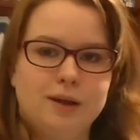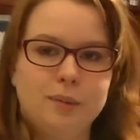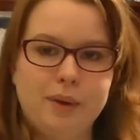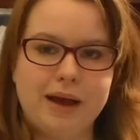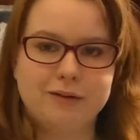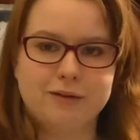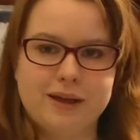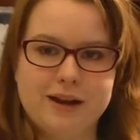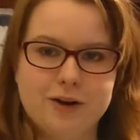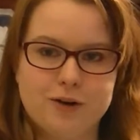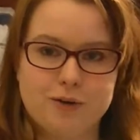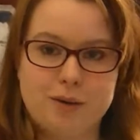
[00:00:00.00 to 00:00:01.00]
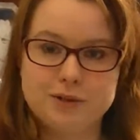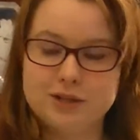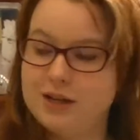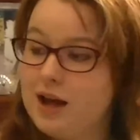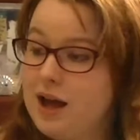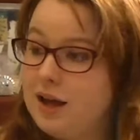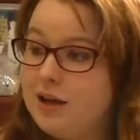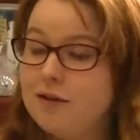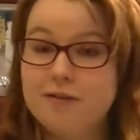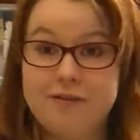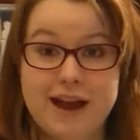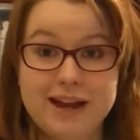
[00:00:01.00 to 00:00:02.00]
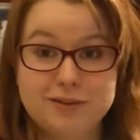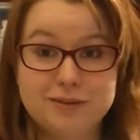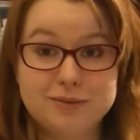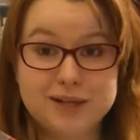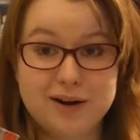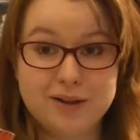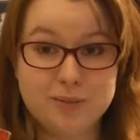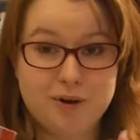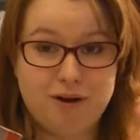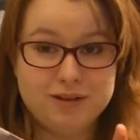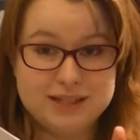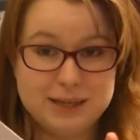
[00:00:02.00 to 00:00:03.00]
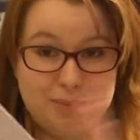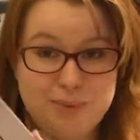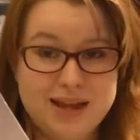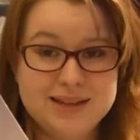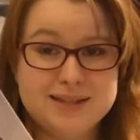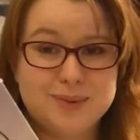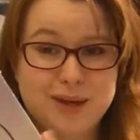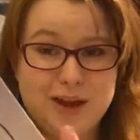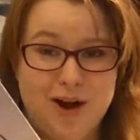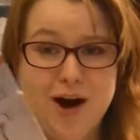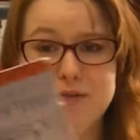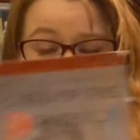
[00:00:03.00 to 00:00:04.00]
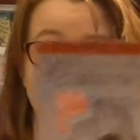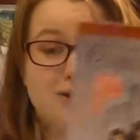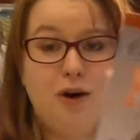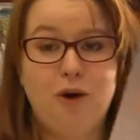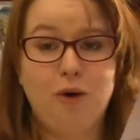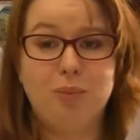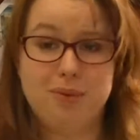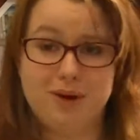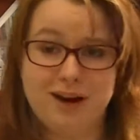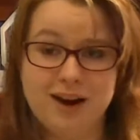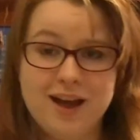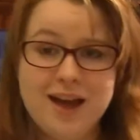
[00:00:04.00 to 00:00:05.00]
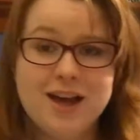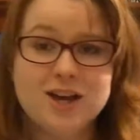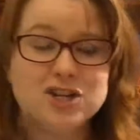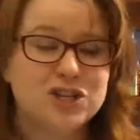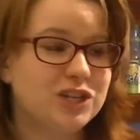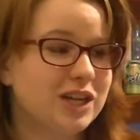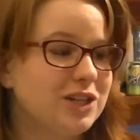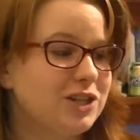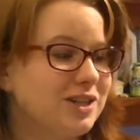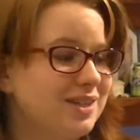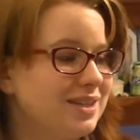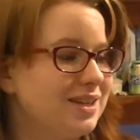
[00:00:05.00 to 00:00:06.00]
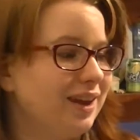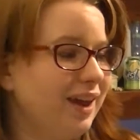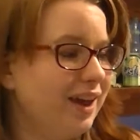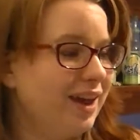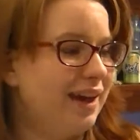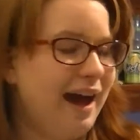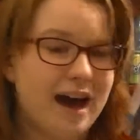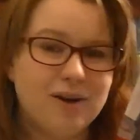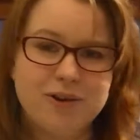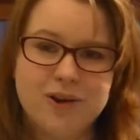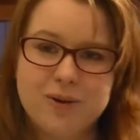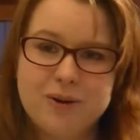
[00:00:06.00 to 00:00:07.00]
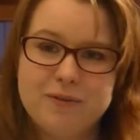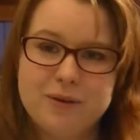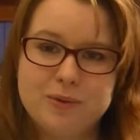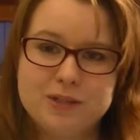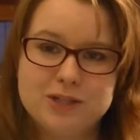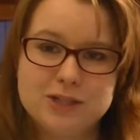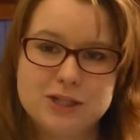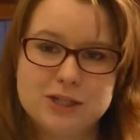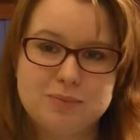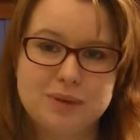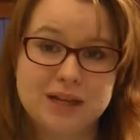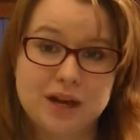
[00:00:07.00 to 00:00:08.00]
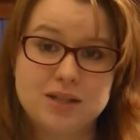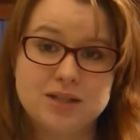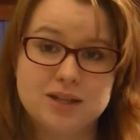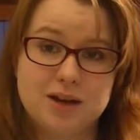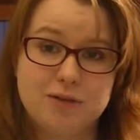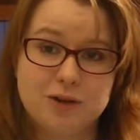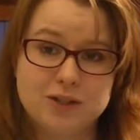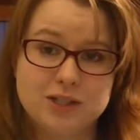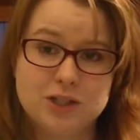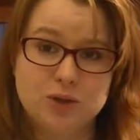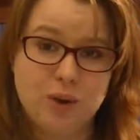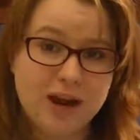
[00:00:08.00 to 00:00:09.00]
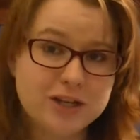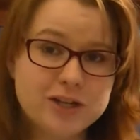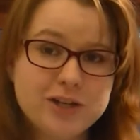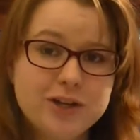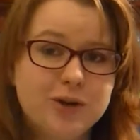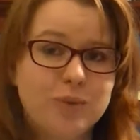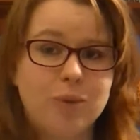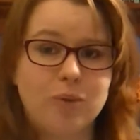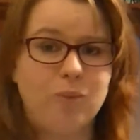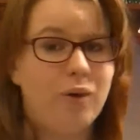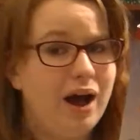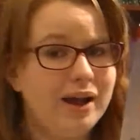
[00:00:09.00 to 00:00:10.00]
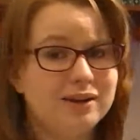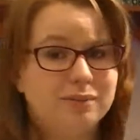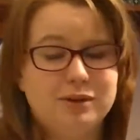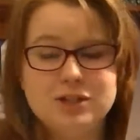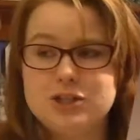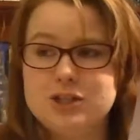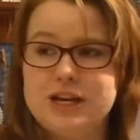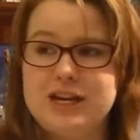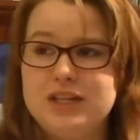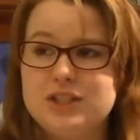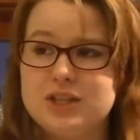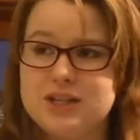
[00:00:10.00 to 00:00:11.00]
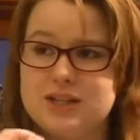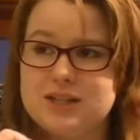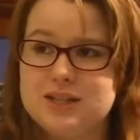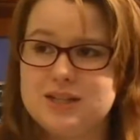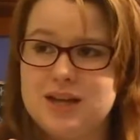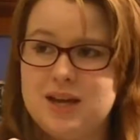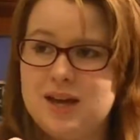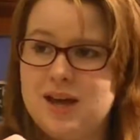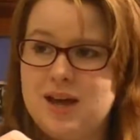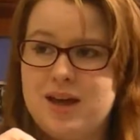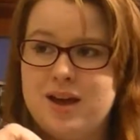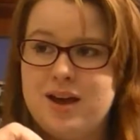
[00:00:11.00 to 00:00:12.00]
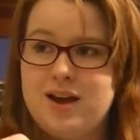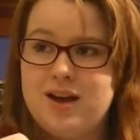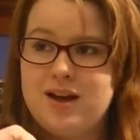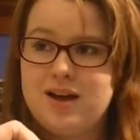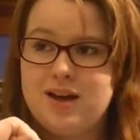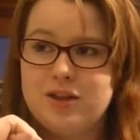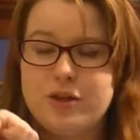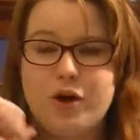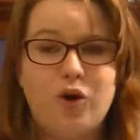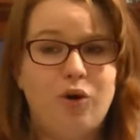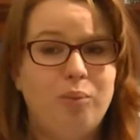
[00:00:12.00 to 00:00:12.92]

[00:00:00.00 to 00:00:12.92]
Back from that interruption. Fane from Child of the Prophecy pissed me off this whole book. She just, I don't know if it was just because of her situation or what, but she just, through the whole